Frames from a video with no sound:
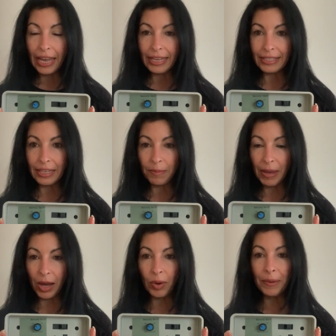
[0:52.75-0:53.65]
AC
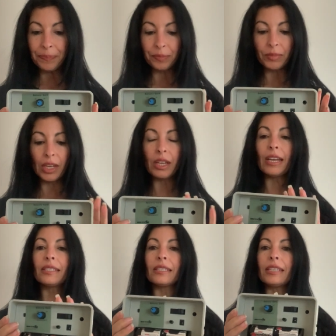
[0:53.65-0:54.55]
power. It
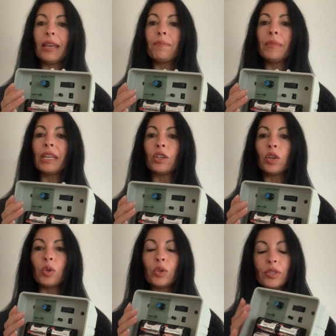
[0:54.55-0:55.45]
has a 10 meter
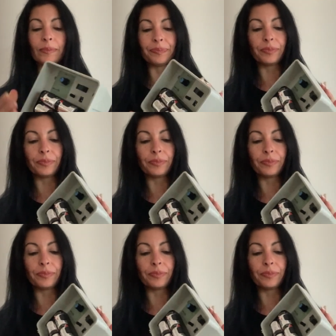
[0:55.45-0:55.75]
cord.